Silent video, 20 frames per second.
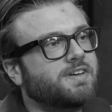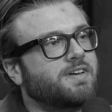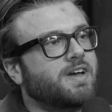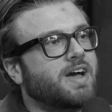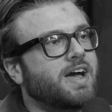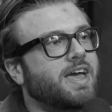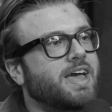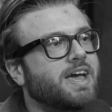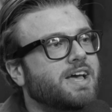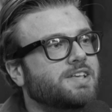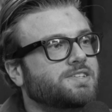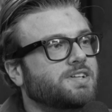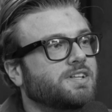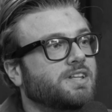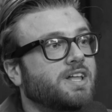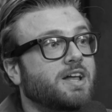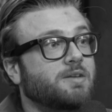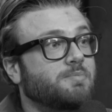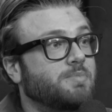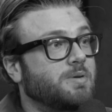I ask a
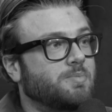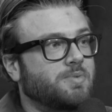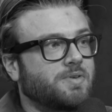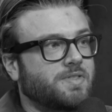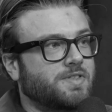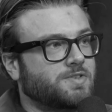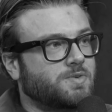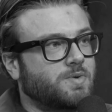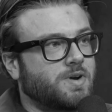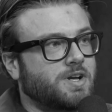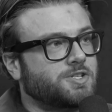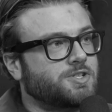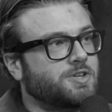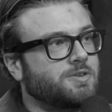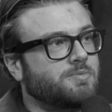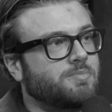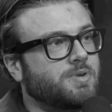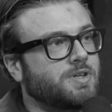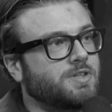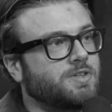lot of people this
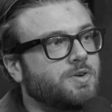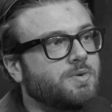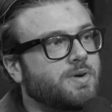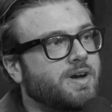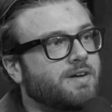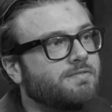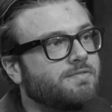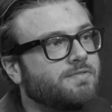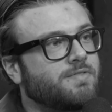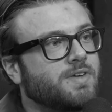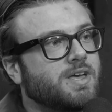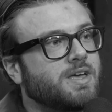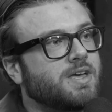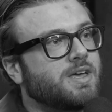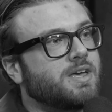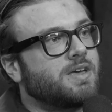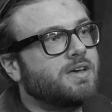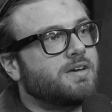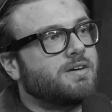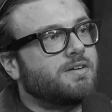question, but you have,
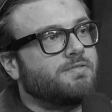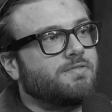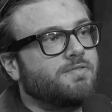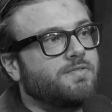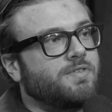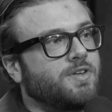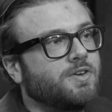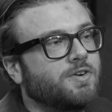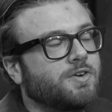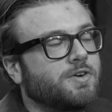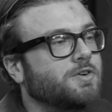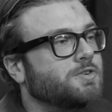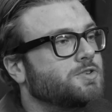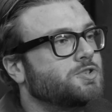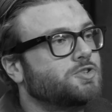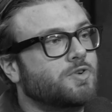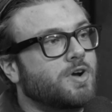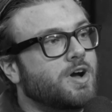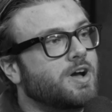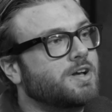you're a
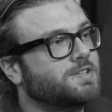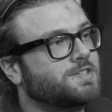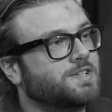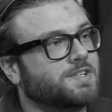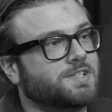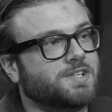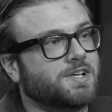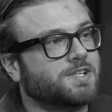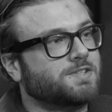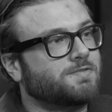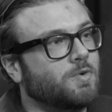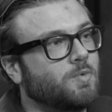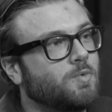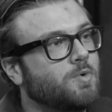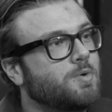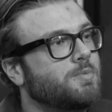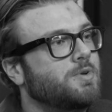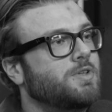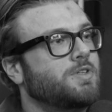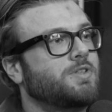strong, successful
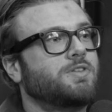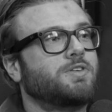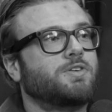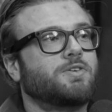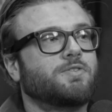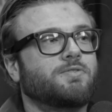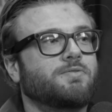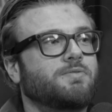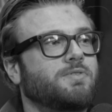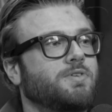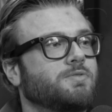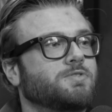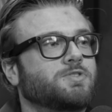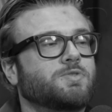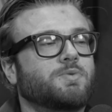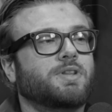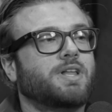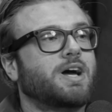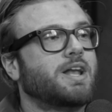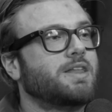woman. You
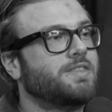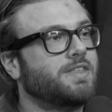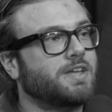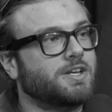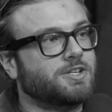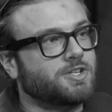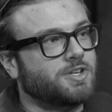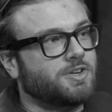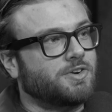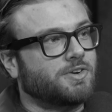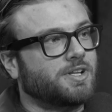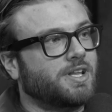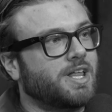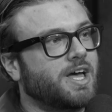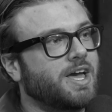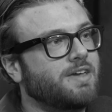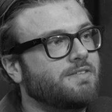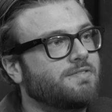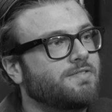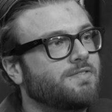do a lot of things in your
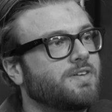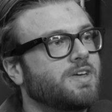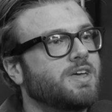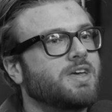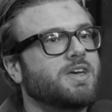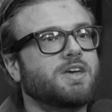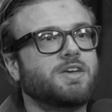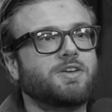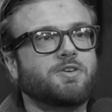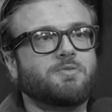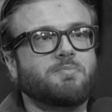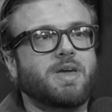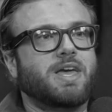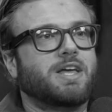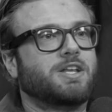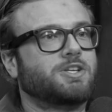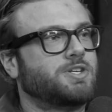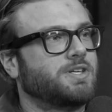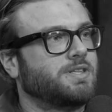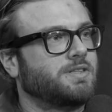life. You're
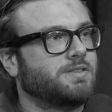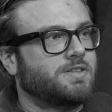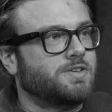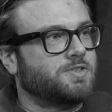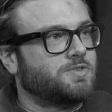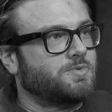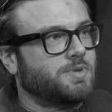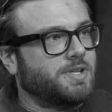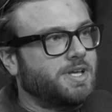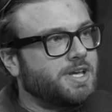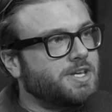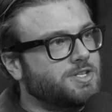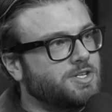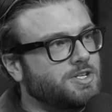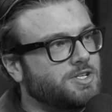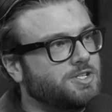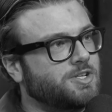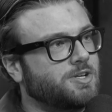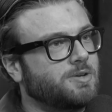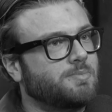managing this
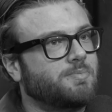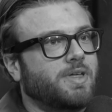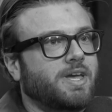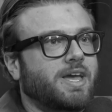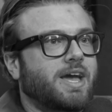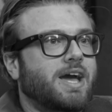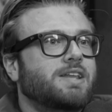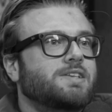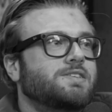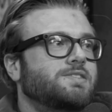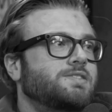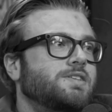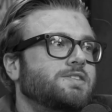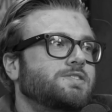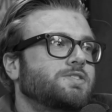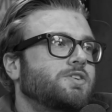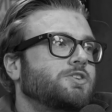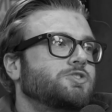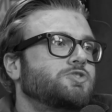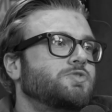relationship. Like, how does
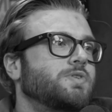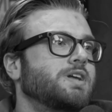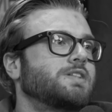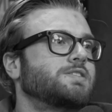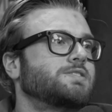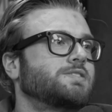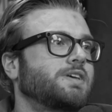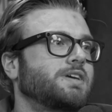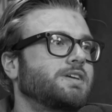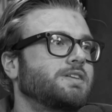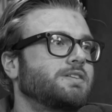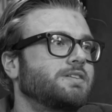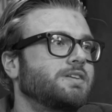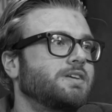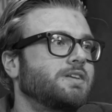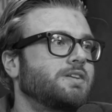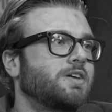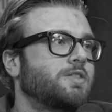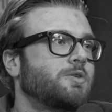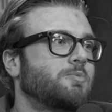this all translate
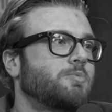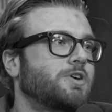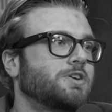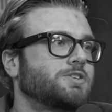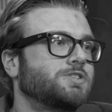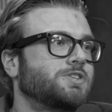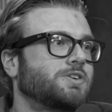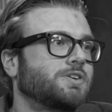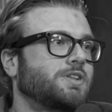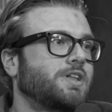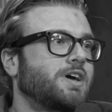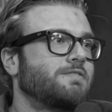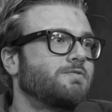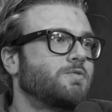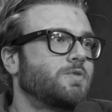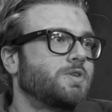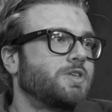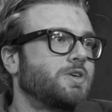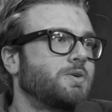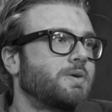in other parts of your life
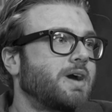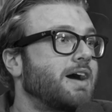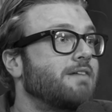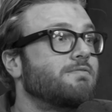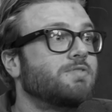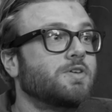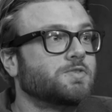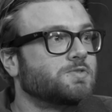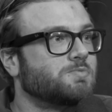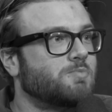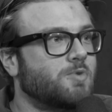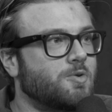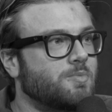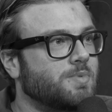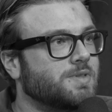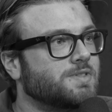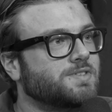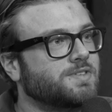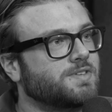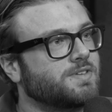when you have those
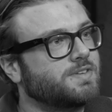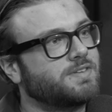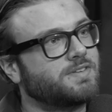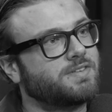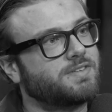moments?